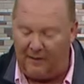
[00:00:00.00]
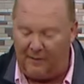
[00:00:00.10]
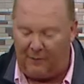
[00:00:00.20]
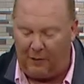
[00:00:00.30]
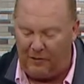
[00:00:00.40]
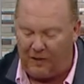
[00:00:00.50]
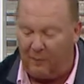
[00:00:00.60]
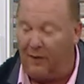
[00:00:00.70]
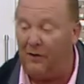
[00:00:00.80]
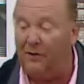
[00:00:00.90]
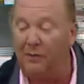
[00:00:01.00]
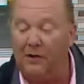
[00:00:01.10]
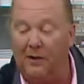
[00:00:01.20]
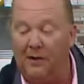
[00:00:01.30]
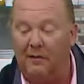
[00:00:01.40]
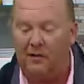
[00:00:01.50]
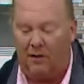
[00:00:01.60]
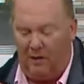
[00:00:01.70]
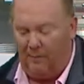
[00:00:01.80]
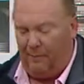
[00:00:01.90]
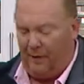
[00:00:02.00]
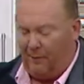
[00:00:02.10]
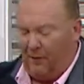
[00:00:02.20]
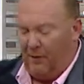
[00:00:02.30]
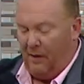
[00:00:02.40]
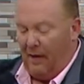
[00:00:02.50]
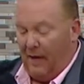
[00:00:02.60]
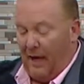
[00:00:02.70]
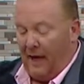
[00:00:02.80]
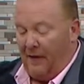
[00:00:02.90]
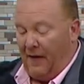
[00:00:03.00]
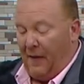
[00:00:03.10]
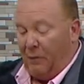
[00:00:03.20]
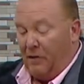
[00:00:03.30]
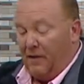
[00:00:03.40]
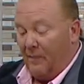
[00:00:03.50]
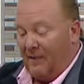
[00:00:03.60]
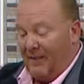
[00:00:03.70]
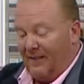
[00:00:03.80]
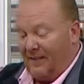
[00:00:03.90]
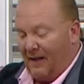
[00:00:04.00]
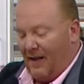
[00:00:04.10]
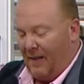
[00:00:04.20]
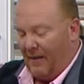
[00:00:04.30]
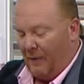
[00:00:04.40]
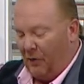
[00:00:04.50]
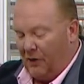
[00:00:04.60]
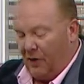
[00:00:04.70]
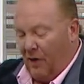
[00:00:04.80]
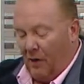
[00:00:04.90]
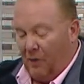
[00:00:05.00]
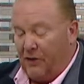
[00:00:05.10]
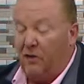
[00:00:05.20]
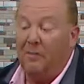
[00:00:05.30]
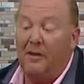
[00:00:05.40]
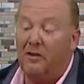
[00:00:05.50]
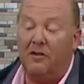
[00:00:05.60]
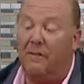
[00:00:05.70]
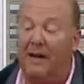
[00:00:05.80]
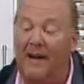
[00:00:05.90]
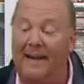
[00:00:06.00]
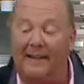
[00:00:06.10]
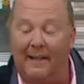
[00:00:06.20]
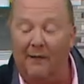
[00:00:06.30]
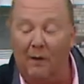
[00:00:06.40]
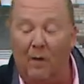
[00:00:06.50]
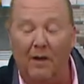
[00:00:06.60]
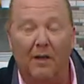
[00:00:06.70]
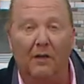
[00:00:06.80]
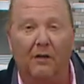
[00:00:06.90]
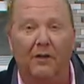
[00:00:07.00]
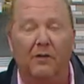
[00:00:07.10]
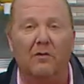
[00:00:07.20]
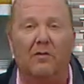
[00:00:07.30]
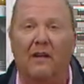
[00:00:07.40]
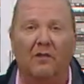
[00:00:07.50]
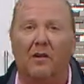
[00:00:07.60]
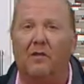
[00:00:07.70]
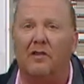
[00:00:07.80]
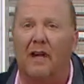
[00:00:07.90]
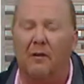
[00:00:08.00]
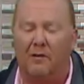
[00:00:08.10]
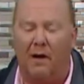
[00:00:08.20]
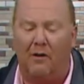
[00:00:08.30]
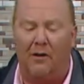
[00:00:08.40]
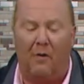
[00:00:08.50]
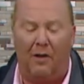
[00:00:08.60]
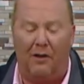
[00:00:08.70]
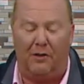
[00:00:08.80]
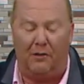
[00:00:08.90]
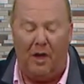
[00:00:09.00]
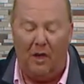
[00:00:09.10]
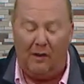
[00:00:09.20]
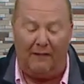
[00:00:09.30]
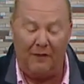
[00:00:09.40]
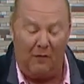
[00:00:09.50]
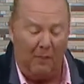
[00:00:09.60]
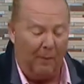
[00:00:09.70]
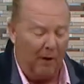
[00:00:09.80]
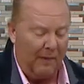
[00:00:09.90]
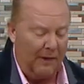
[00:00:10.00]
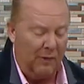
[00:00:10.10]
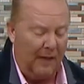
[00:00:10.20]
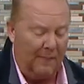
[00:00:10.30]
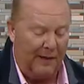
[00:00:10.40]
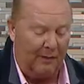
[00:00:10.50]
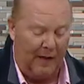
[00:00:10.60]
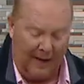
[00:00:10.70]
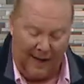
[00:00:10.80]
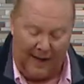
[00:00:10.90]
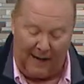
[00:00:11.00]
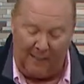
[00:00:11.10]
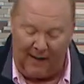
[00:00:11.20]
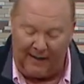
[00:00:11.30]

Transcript: them first. I sprinkle them with a little salt and pepper. And then I put something inside of them, which, which could be just about anything. If you wanted to use leftover sauerkraut or you wanted to use leftover barbecue, that'd be great. In my